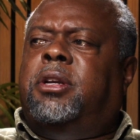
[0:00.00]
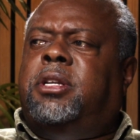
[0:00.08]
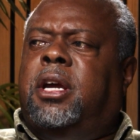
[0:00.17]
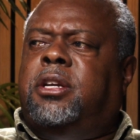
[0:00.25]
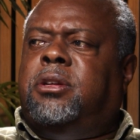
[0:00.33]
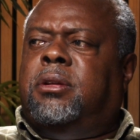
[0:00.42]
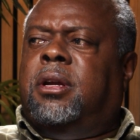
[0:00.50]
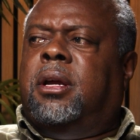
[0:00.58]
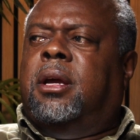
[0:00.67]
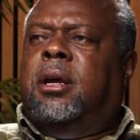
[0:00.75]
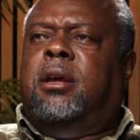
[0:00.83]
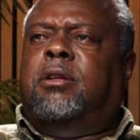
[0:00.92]
tension
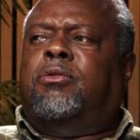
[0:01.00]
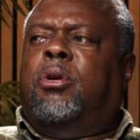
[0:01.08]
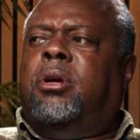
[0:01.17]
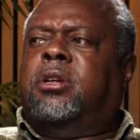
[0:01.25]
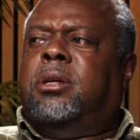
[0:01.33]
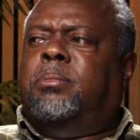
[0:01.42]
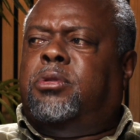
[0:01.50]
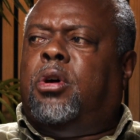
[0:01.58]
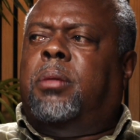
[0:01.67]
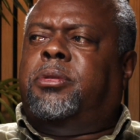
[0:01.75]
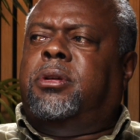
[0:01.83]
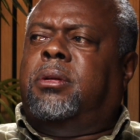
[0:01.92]
as far as
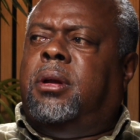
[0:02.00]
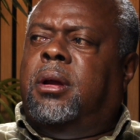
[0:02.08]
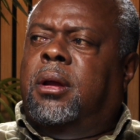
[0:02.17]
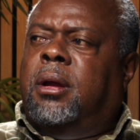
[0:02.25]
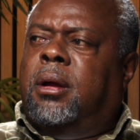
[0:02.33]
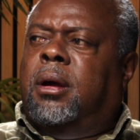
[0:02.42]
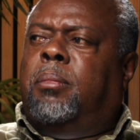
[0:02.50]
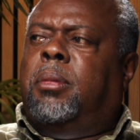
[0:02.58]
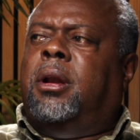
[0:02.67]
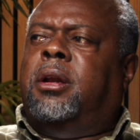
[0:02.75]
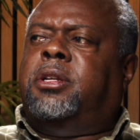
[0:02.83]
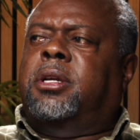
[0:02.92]
absorption,
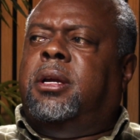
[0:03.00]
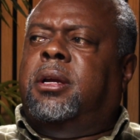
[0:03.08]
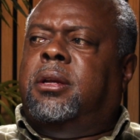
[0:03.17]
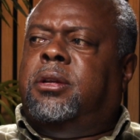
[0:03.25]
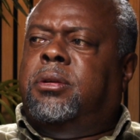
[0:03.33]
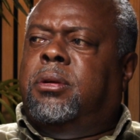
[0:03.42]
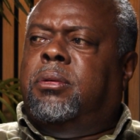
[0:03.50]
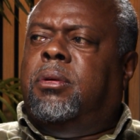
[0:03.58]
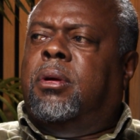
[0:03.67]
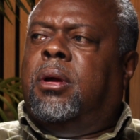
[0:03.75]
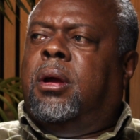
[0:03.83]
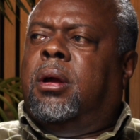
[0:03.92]
ability to
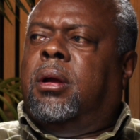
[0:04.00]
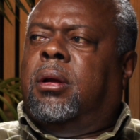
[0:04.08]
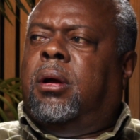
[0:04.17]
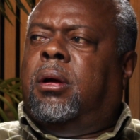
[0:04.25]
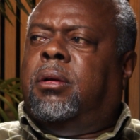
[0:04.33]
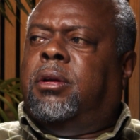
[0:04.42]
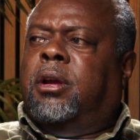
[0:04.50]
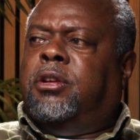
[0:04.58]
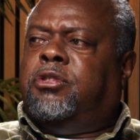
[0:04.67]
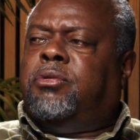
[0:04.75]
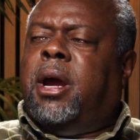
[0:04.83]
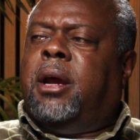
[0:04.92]

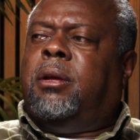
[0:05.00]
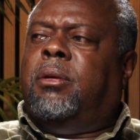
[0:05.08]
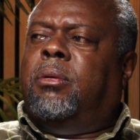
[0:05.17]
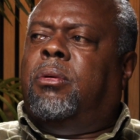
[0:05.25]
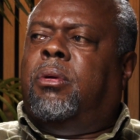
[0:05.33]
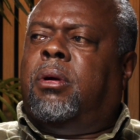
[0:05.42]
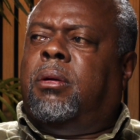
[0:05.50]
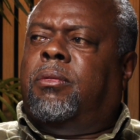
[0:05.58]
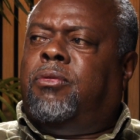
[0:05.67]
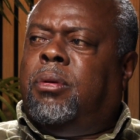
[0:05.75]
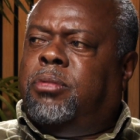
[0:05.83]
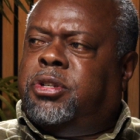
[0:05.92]
extract water
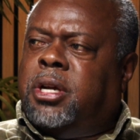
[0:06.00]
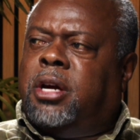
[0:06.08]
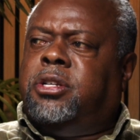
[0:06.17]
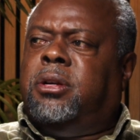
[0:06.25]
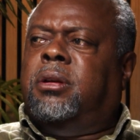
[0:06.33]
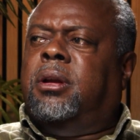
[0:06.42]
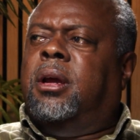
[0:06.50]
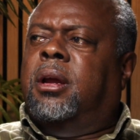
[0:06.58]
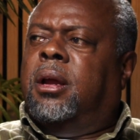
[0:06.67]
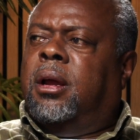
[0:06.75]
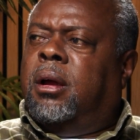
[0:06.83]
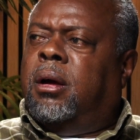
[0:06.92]
from suction
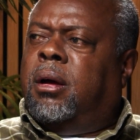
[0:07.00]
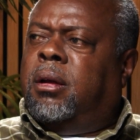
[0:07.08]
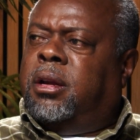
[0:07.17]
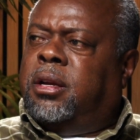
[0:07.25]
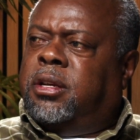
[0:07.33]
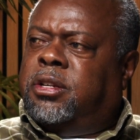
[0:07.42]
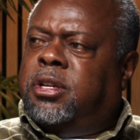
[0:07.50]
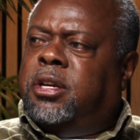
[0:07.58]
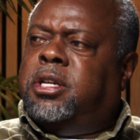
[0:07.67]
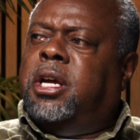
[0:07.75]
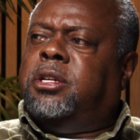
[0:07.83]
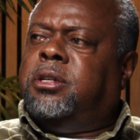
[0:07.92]
is the
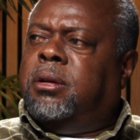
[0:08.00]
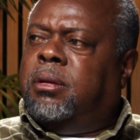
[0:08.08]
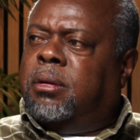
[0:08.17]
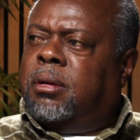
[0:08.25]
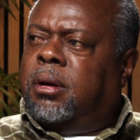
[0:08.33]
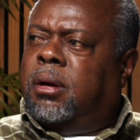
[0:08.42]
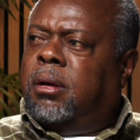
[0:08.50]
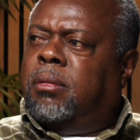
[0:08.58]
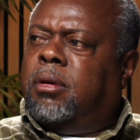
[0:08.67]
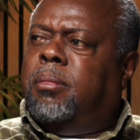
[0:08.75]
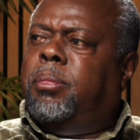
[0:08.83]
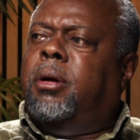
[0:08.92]
tension
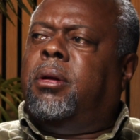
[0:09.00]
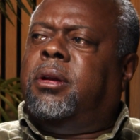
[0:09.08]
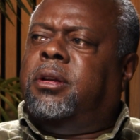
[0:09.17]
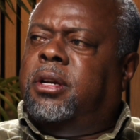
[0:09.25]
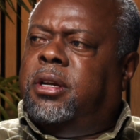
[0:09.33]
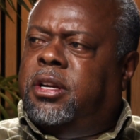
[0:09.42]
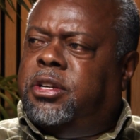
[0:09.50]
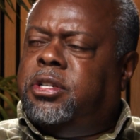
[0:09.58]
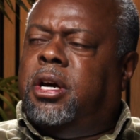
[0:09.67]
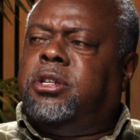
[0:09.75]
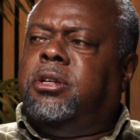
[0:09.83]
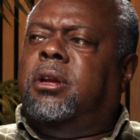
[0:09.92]
component, the
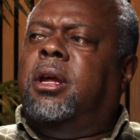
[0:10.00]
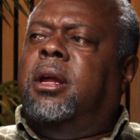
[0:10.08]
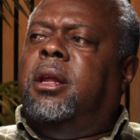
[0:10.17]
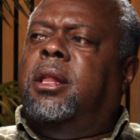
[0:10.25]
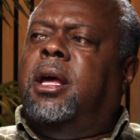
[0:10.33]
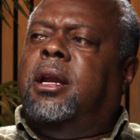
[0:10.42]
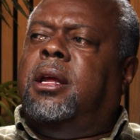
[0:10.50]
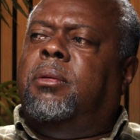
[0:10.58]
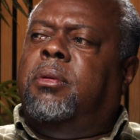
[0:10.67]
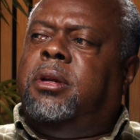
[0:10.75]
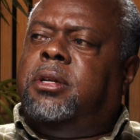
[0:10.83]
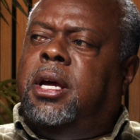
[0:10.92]
suction that it
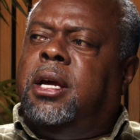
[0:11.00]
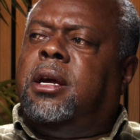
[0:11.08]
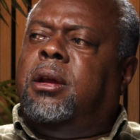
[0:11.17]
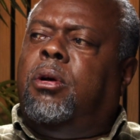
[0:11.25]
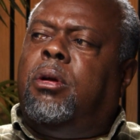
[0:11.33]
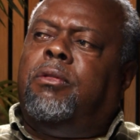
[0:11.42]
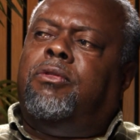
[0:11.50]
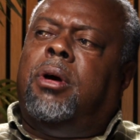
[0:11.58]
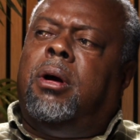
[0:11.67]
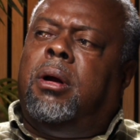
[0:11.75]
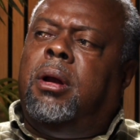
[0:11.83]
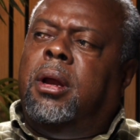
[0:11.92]
would take in order
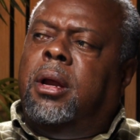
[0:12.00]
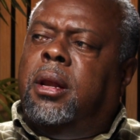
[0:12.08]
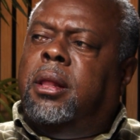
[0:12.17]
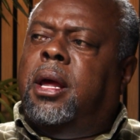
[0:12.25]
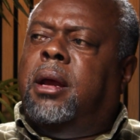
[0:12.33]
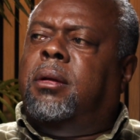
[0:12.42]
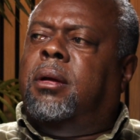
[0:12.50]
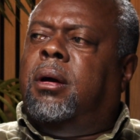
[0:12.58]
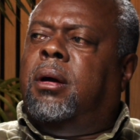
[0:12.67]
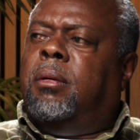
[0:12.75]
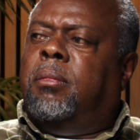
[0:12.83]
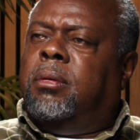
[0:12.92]
for that
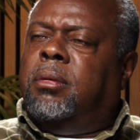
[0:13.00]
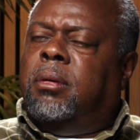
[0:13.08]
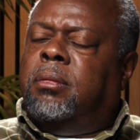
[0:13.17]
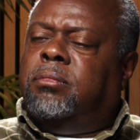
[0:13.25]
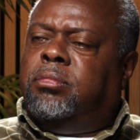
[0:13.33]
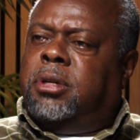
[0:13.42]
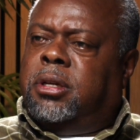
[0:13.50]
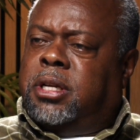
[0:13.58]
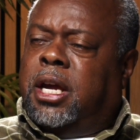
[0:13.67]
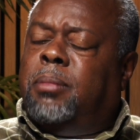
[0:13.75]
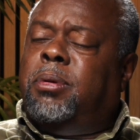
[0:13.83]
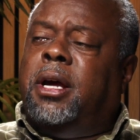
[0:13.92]
to
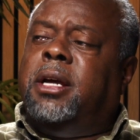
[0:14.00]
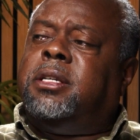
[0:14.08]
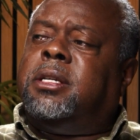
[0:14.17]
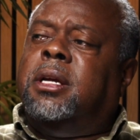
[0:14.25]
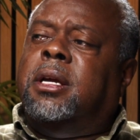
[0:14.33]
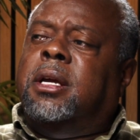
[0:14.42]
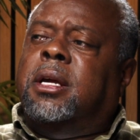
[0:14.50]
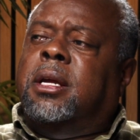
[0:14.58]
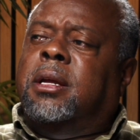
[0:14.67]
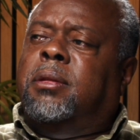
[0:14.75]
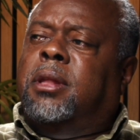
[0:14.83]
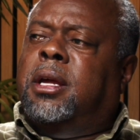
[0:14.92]
take place.
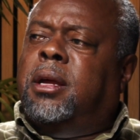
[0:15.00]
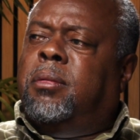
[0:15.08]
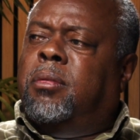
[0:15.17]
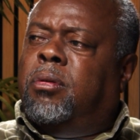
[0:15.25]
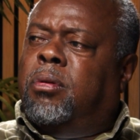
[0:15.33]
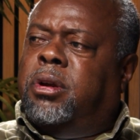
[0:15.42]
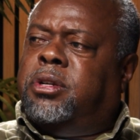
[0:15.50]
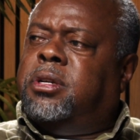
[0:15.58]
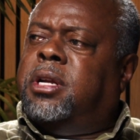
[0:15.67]
The roots